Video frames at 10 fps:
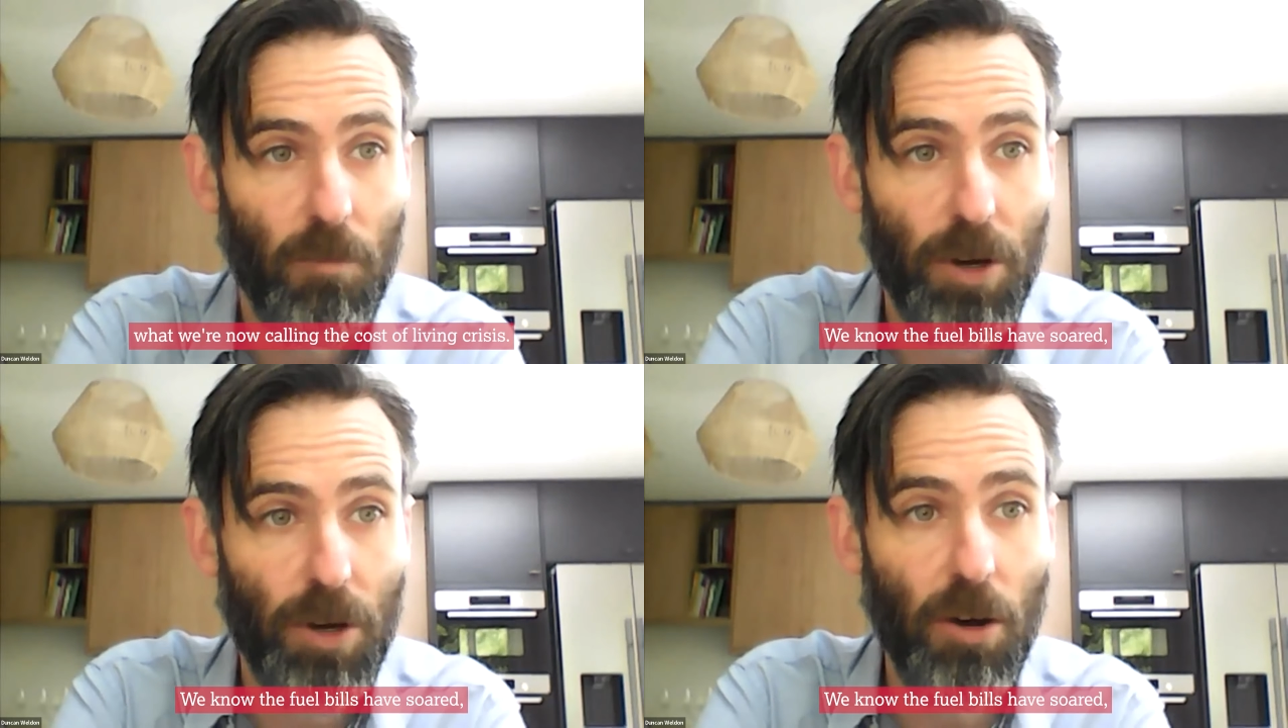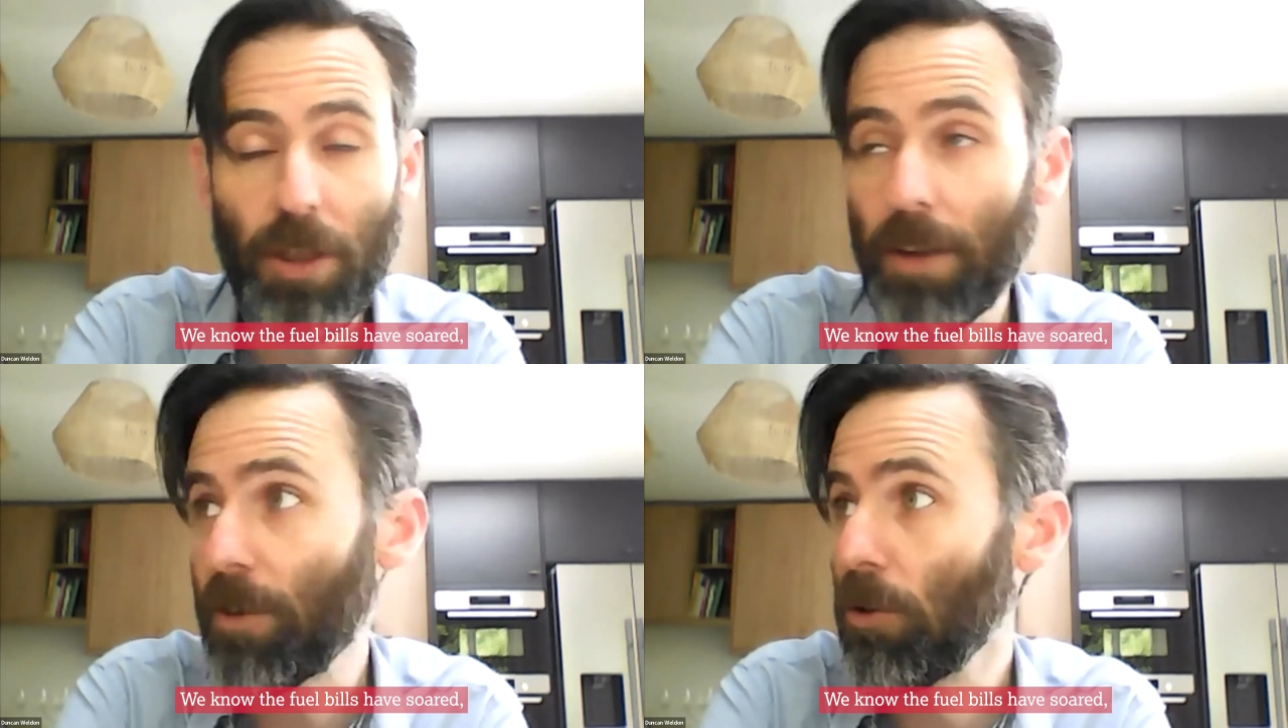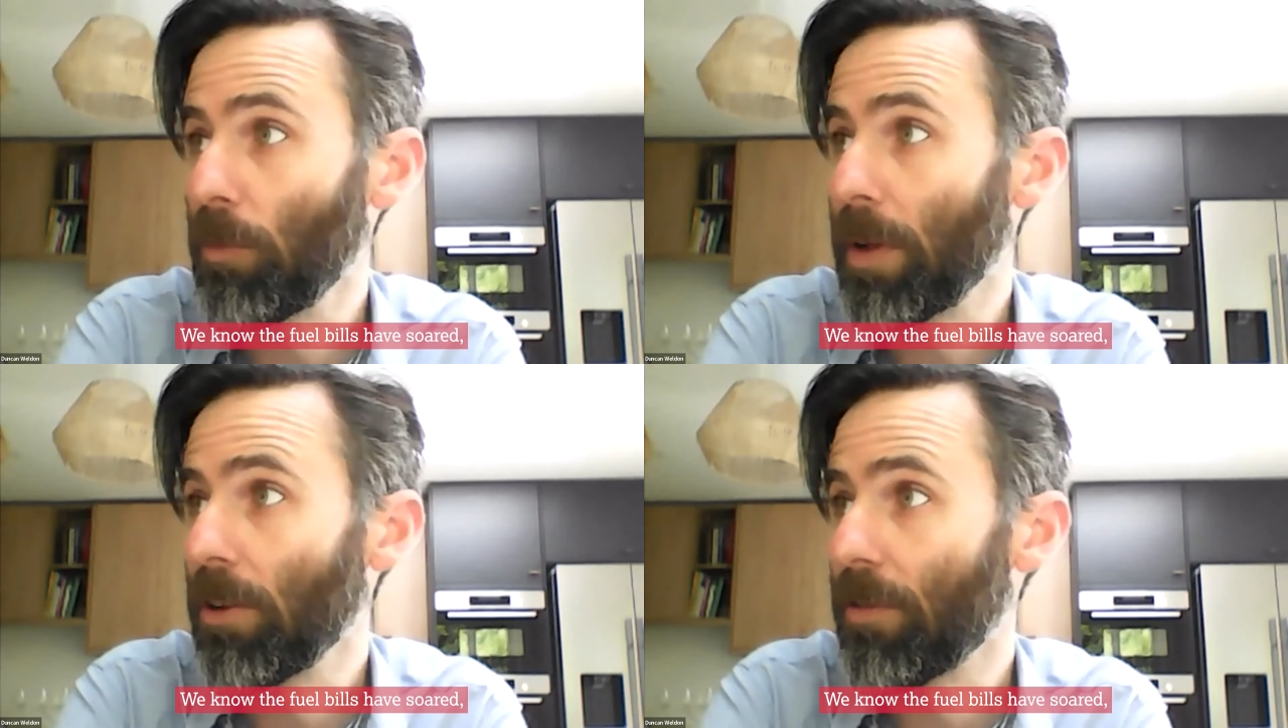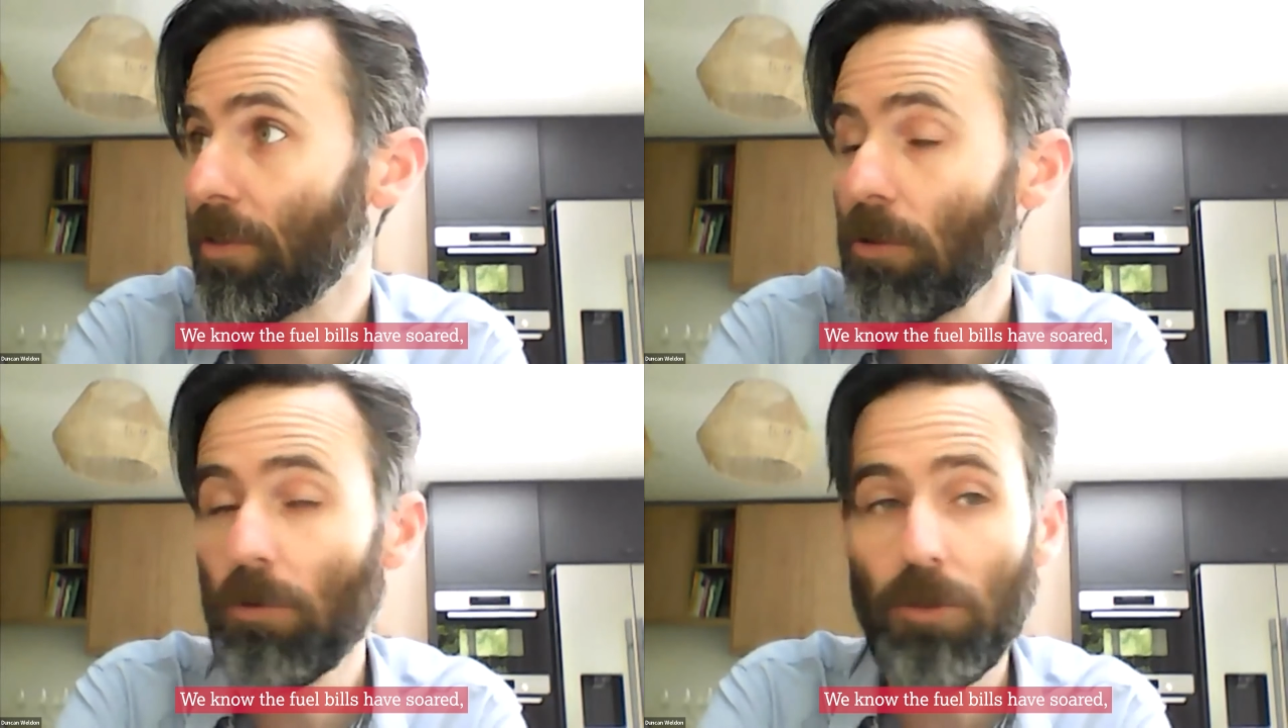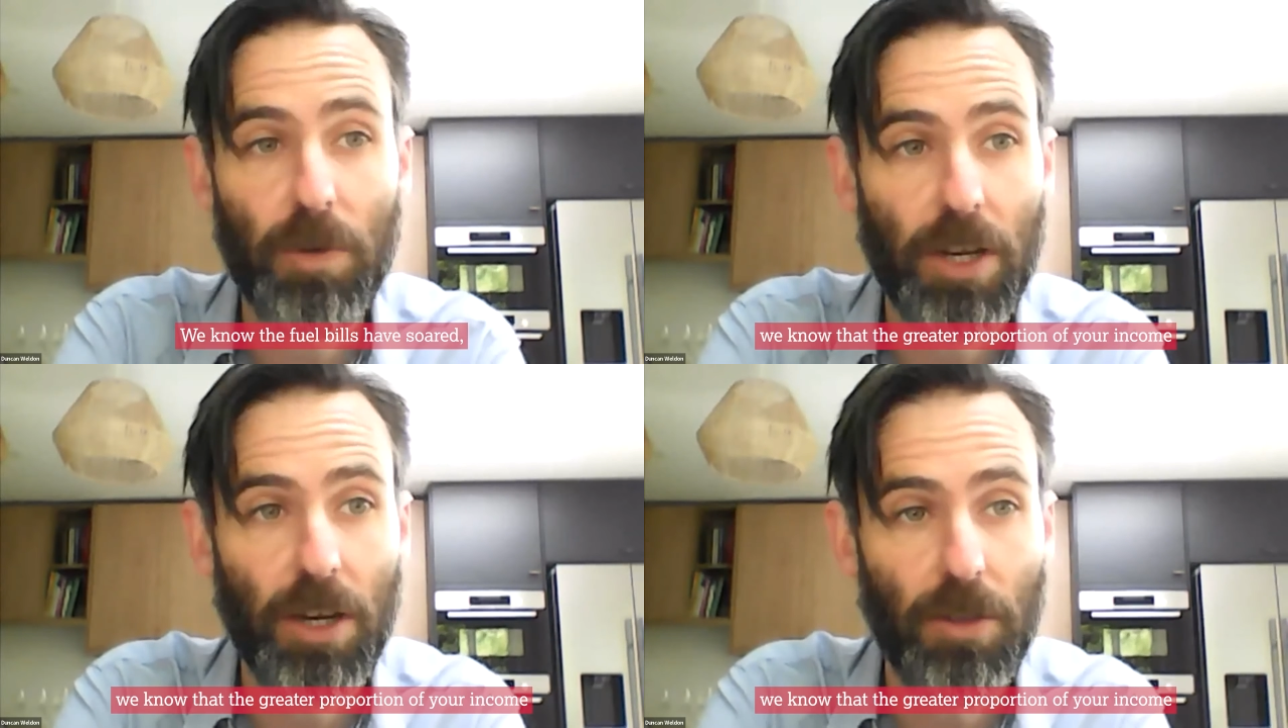We know that fuel bills have soared.
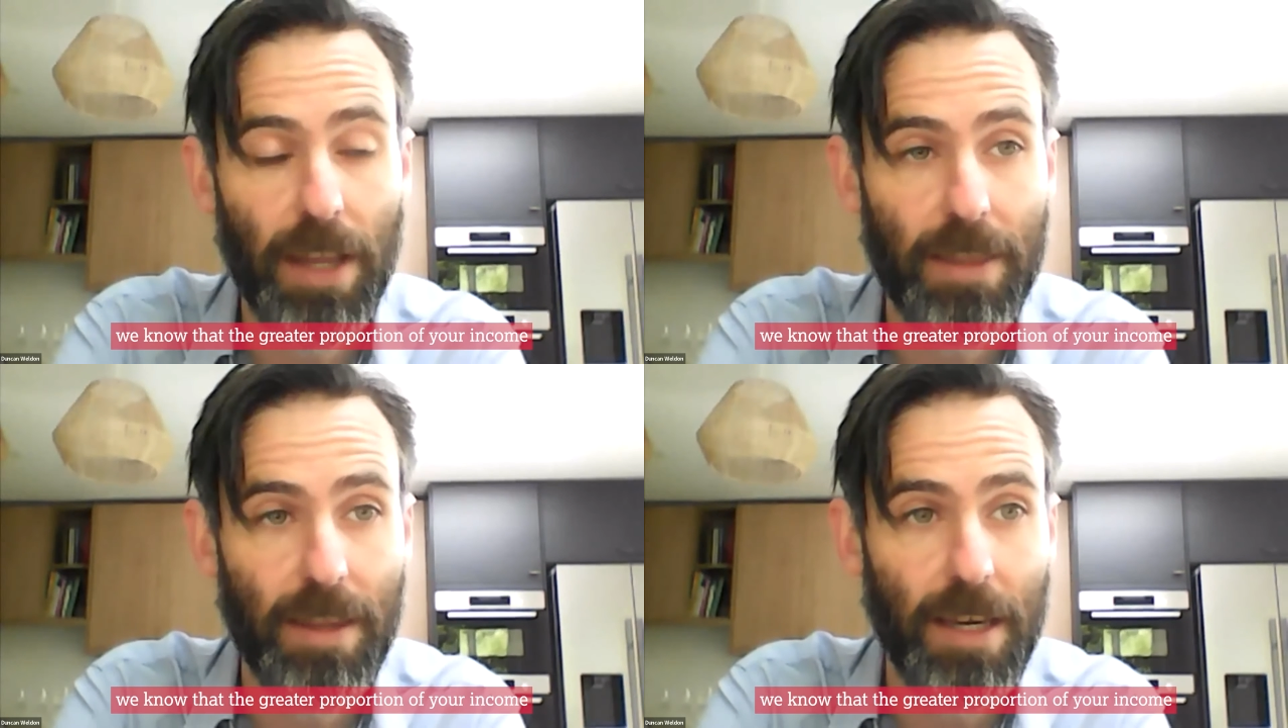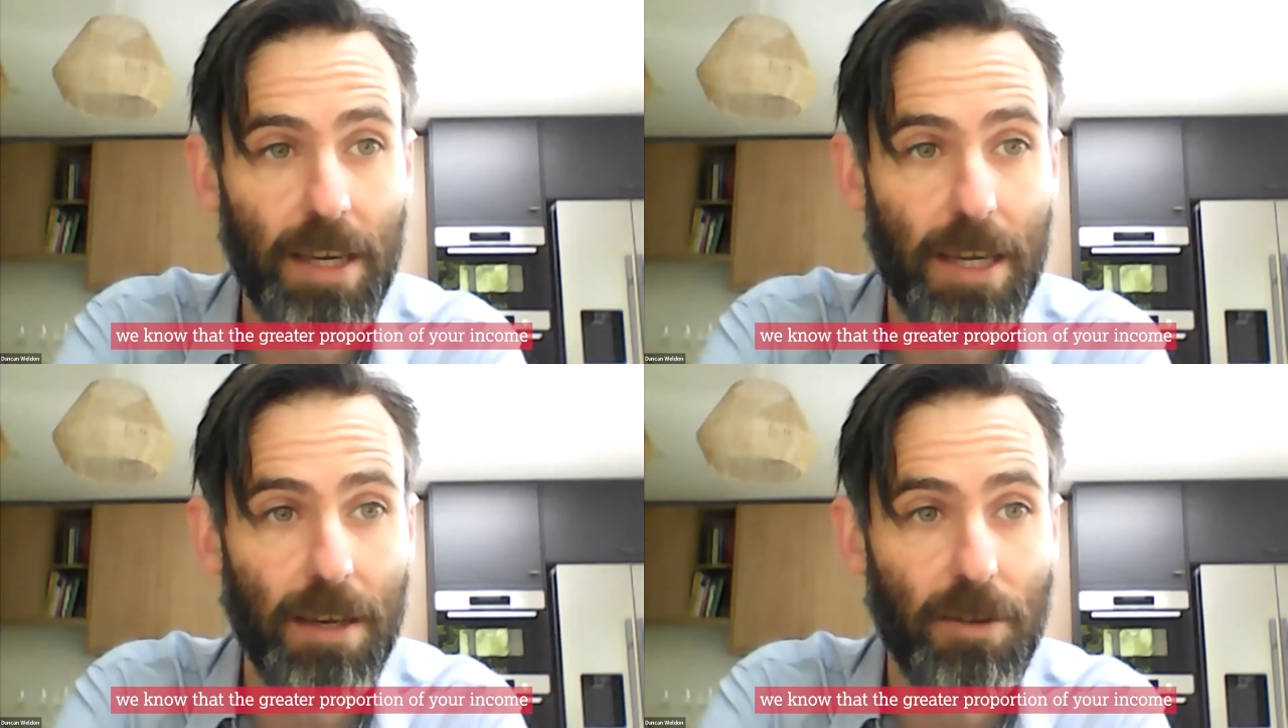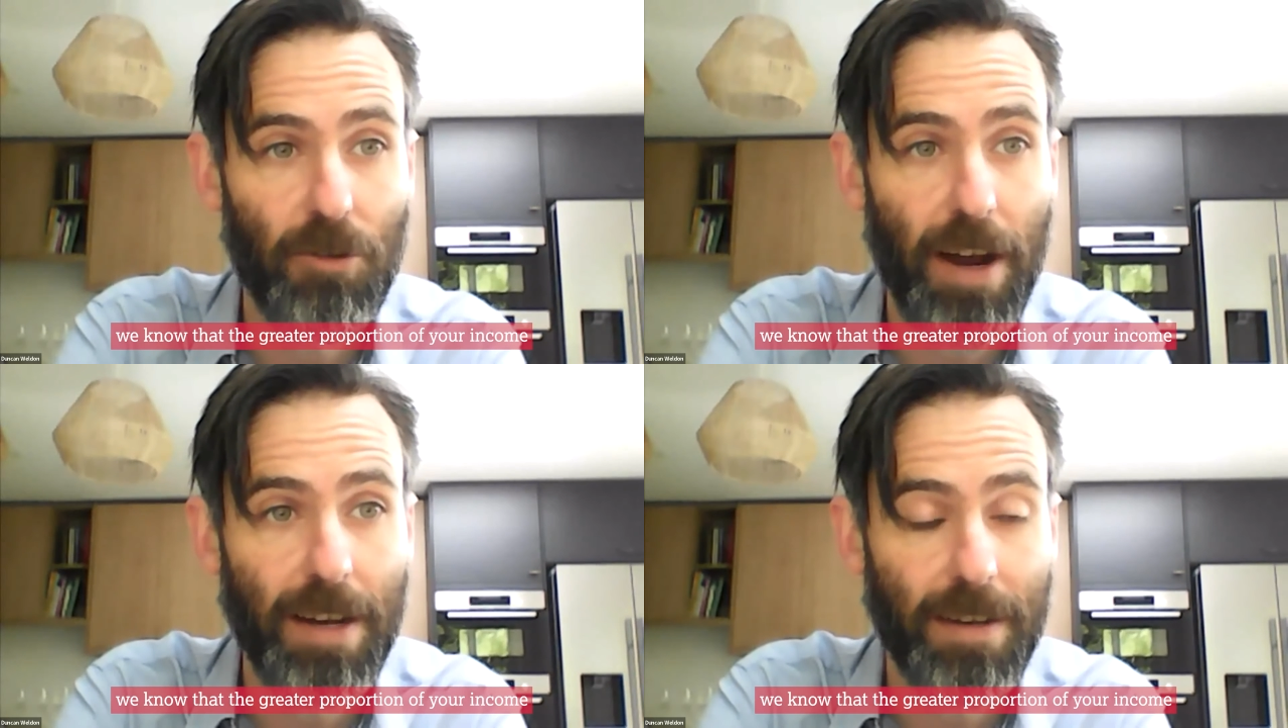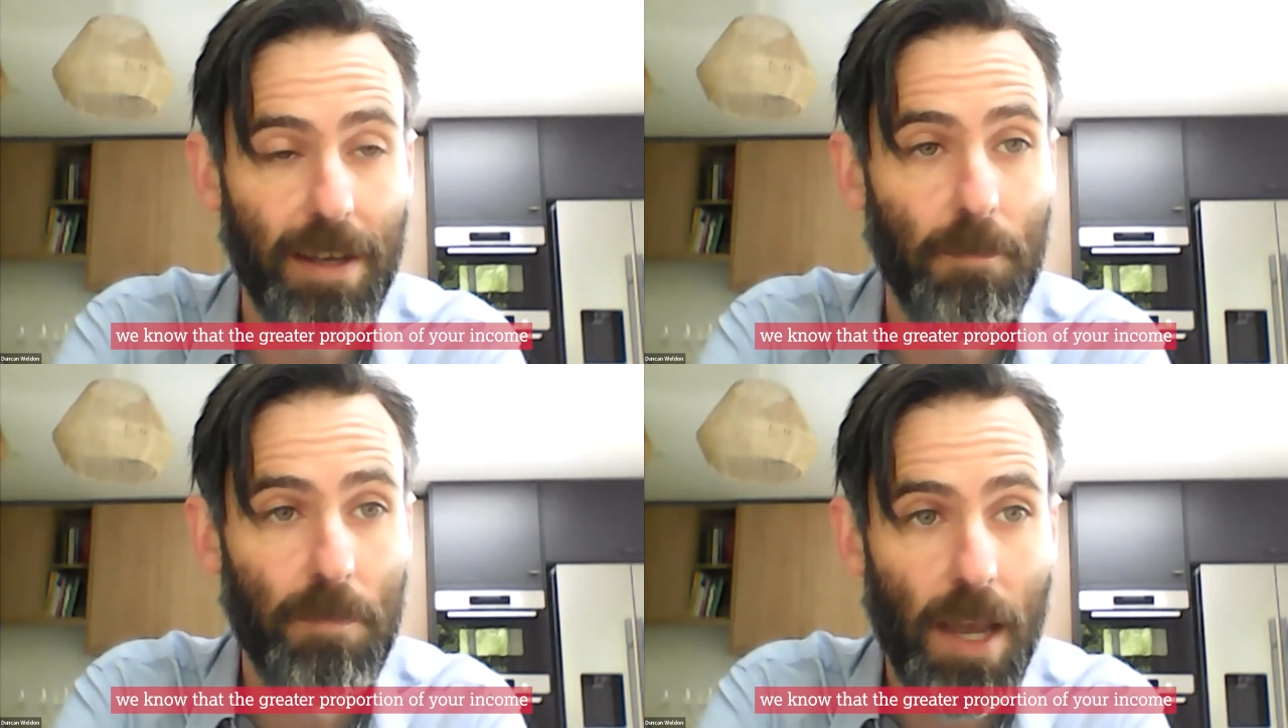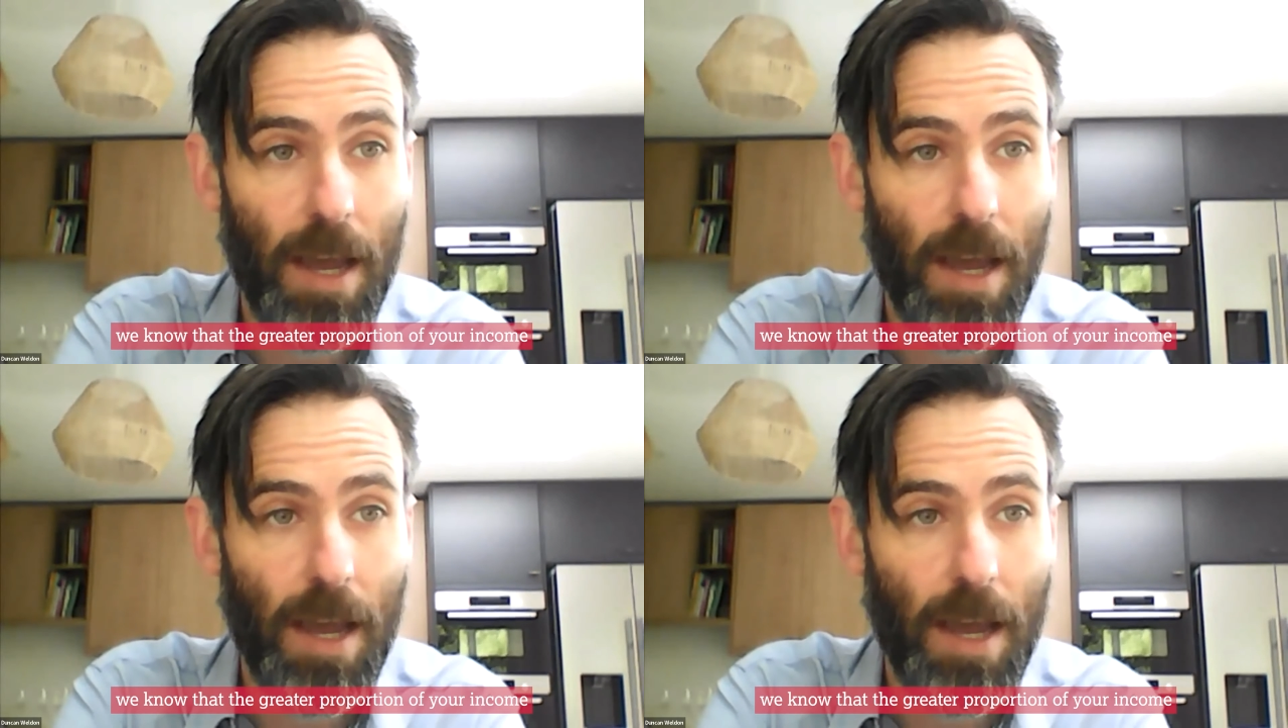We know that the greater